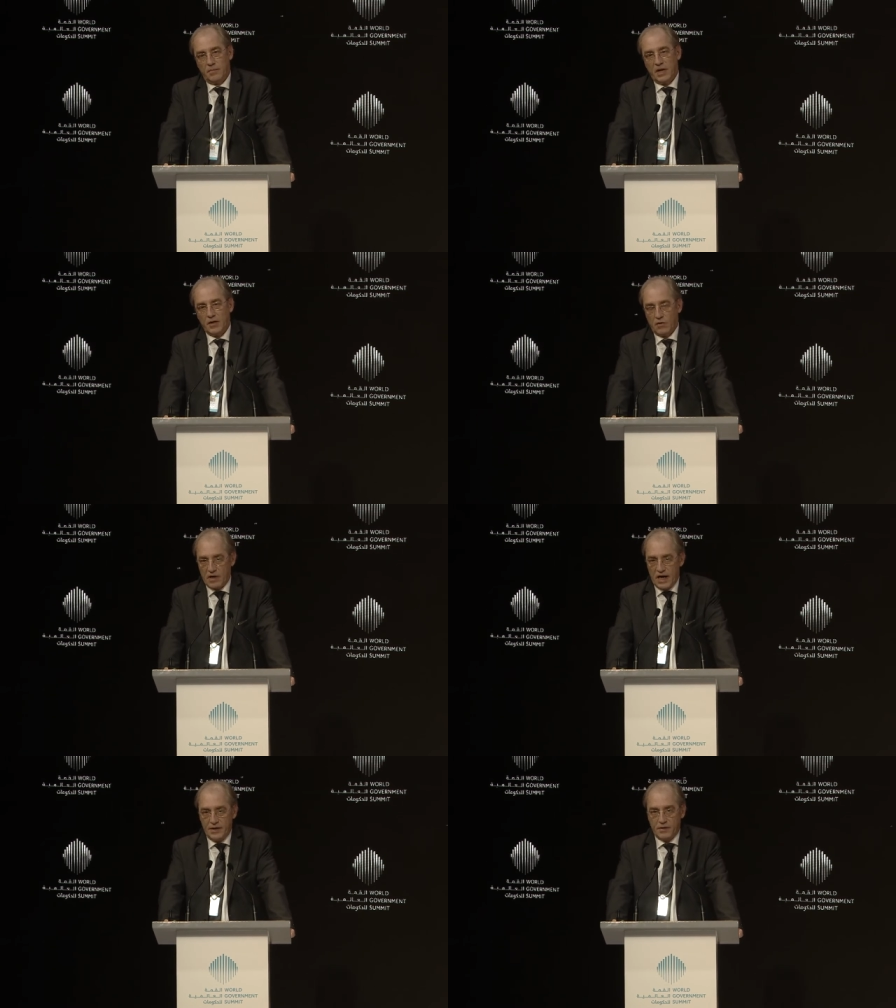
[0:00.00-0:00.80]
by
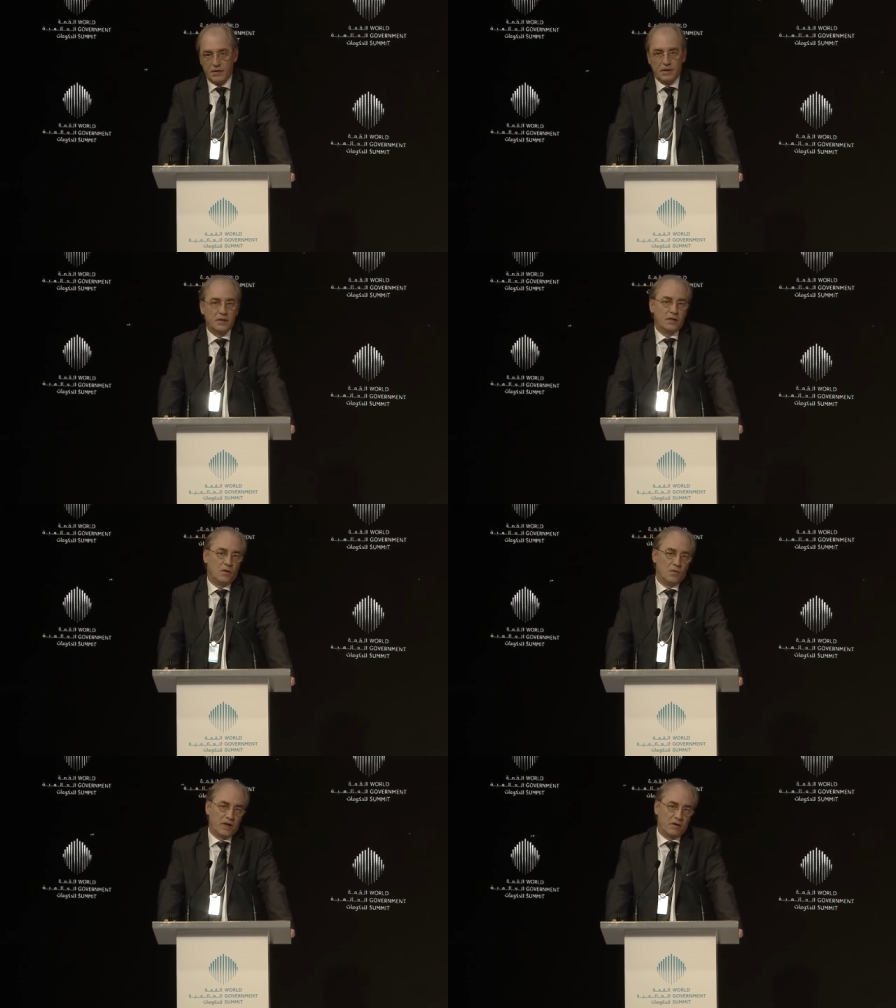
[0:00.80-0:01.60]
Orion,
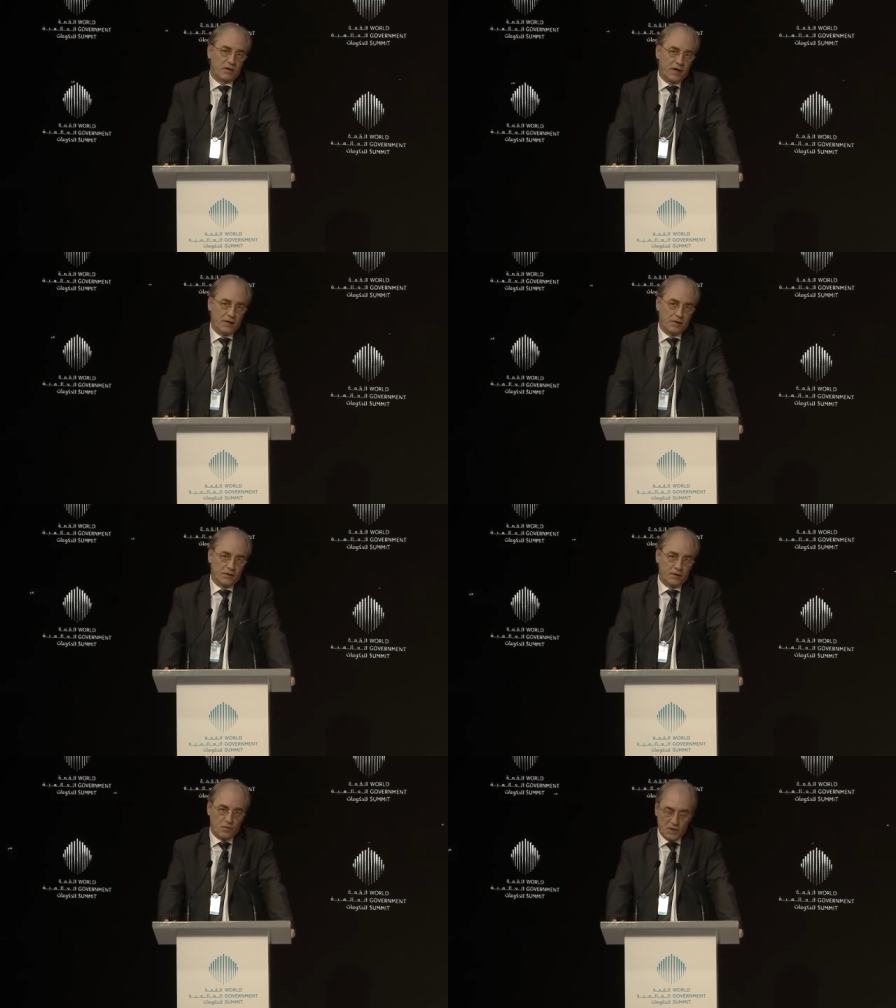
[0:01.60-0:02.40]
when
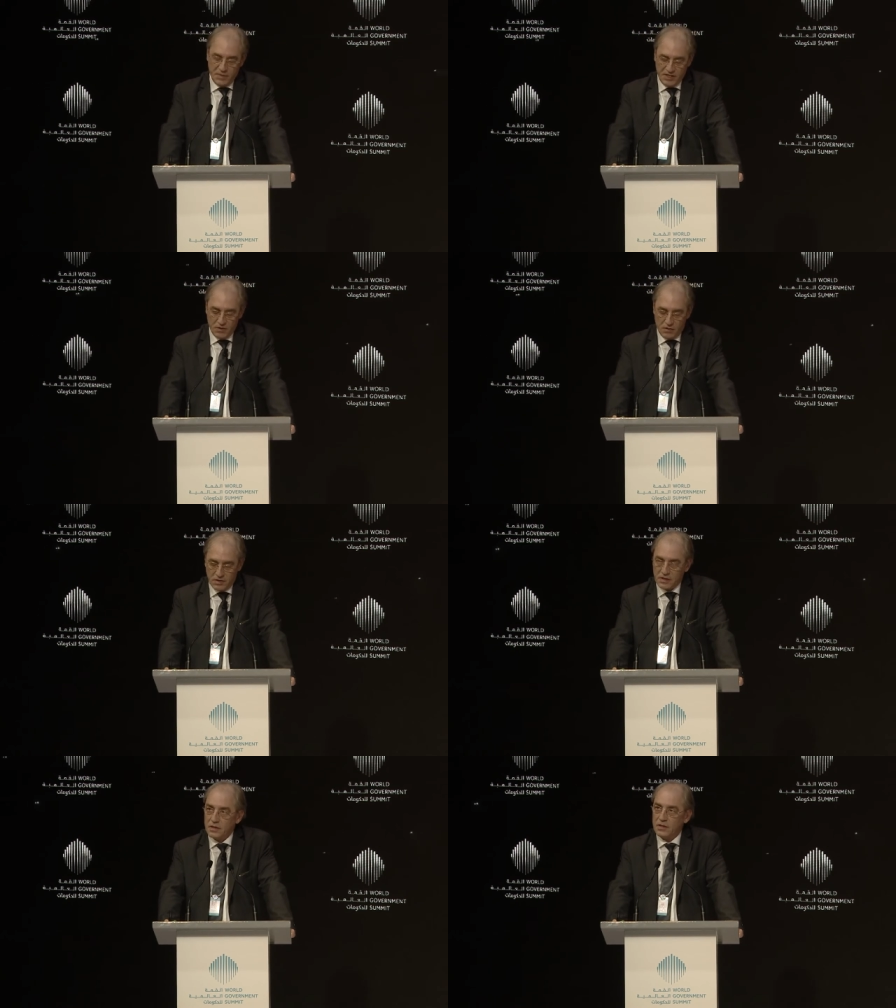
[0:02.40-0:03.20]
Orion will be
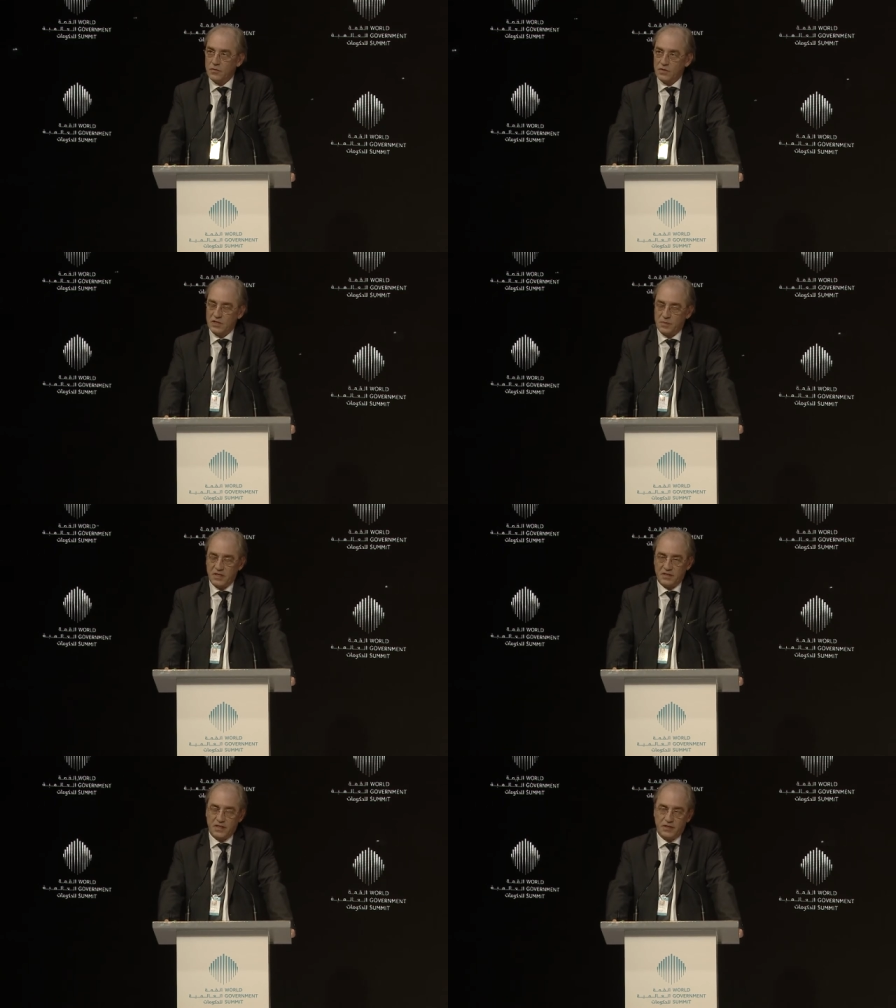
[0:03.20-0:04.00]
docked to the
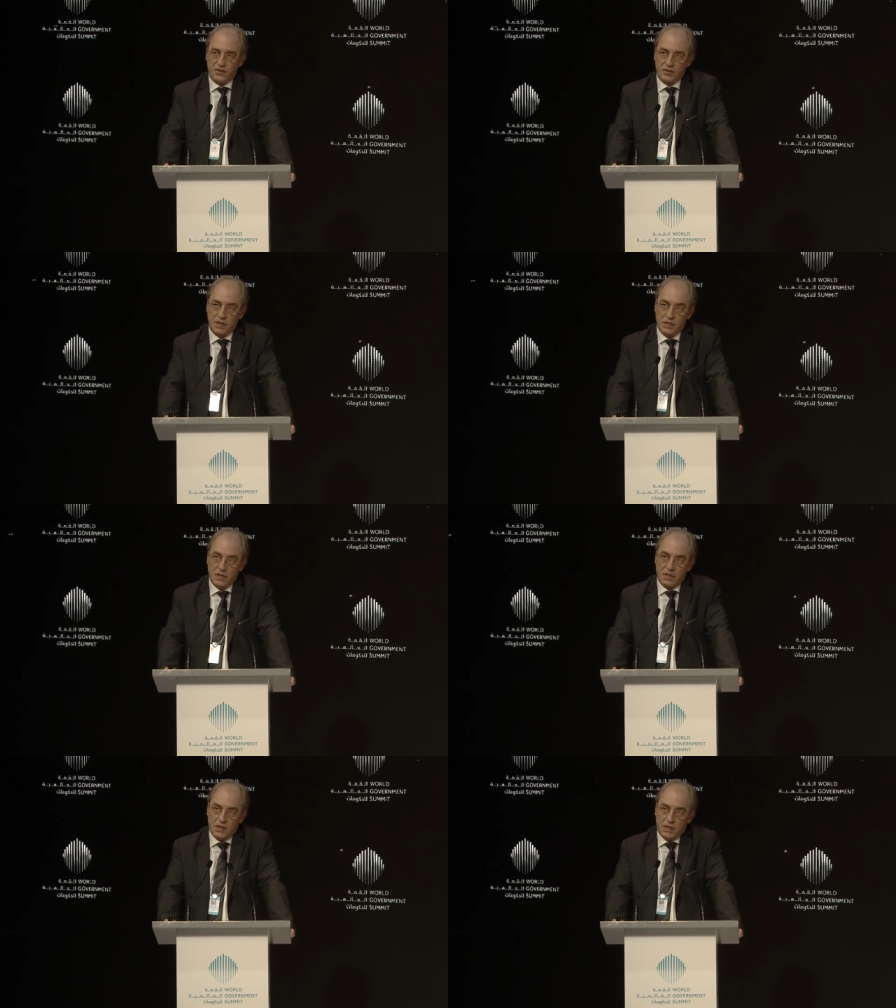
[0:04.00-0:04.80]
space station.
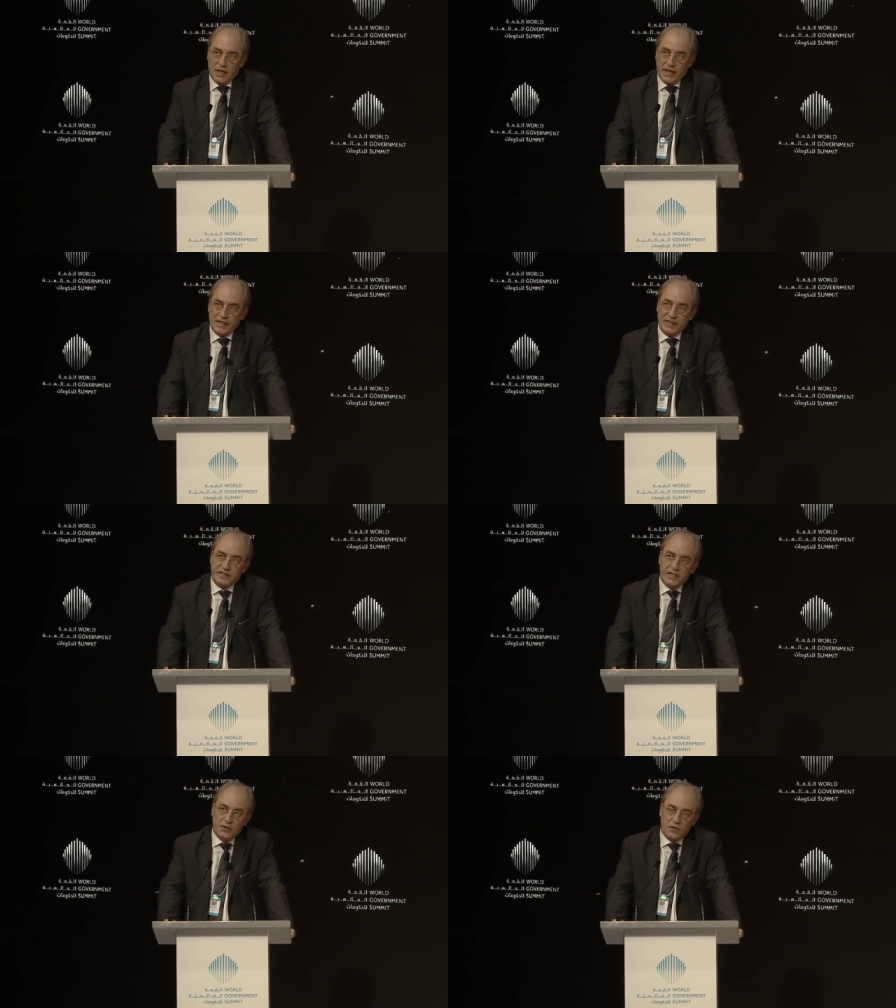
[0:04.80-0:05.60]
And
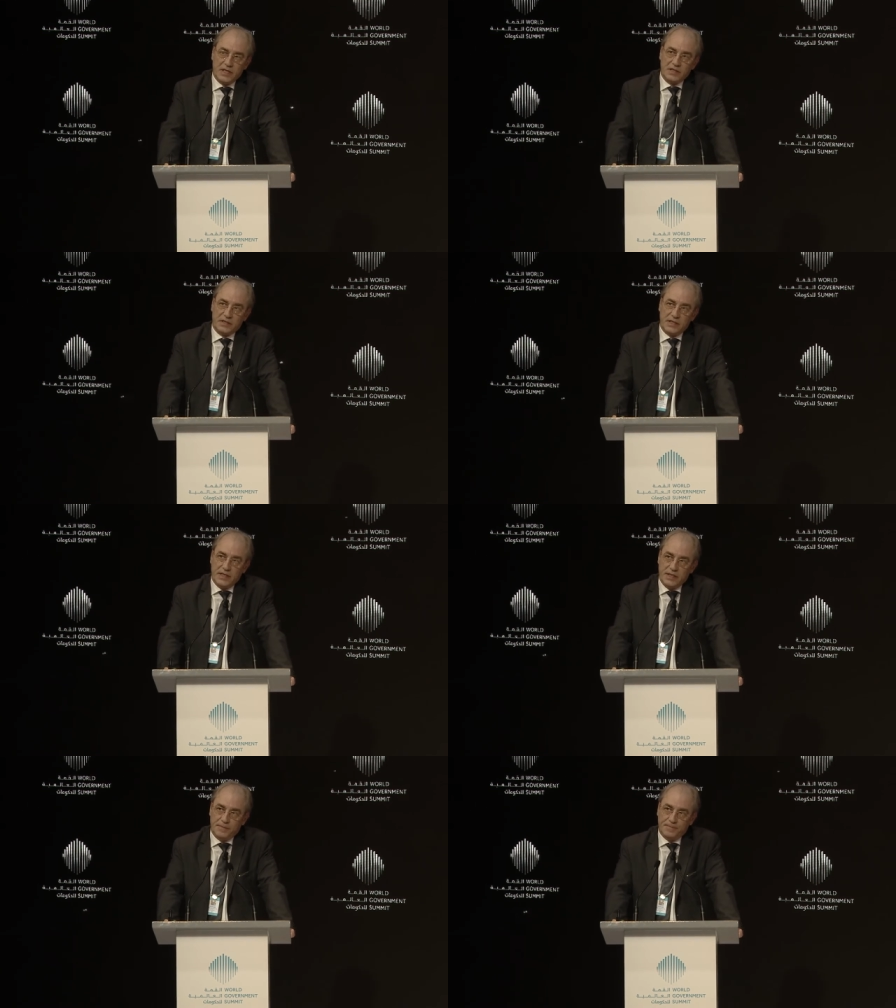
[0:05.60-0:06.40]
as you can see,